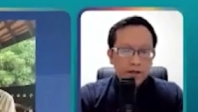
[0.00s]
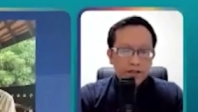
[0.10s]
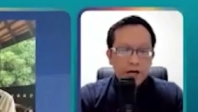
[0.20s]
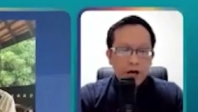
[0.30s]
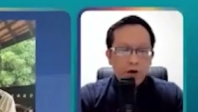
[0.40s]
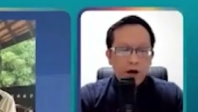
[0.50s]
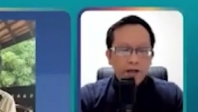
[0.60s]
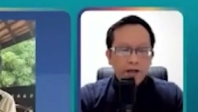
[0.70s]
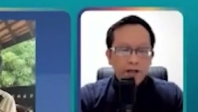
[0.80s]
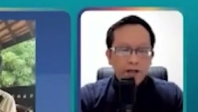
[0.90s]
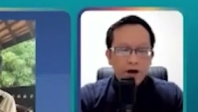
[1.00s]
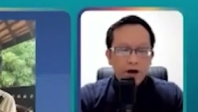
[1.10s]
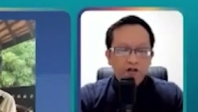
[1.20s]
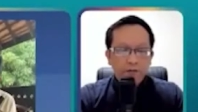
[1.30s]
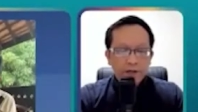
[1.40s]
The sound identity
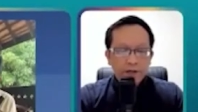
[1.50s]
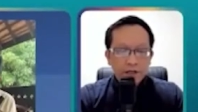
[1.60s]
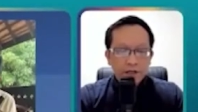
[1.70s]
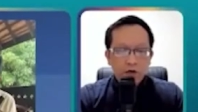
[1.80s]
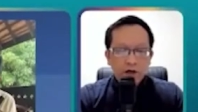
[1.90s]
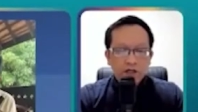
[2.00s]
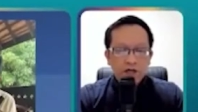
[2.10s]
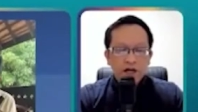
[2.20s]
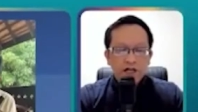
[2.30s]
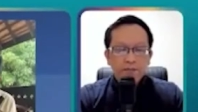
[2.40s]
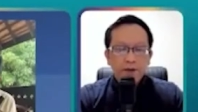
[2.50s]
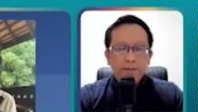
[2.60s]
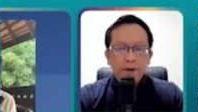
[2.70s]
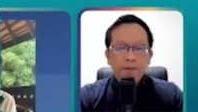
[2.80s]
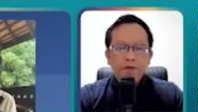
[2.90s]
of Mister Thawatchai's
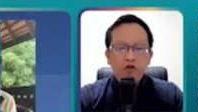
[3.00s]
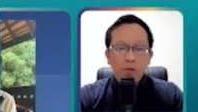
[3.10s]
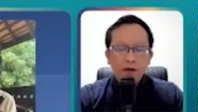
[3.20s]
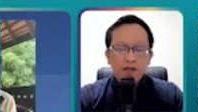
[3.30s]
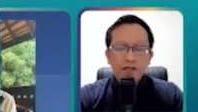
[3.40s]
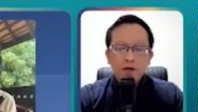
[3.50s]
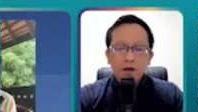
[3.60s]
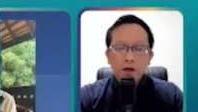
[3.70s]
Phin Pia performance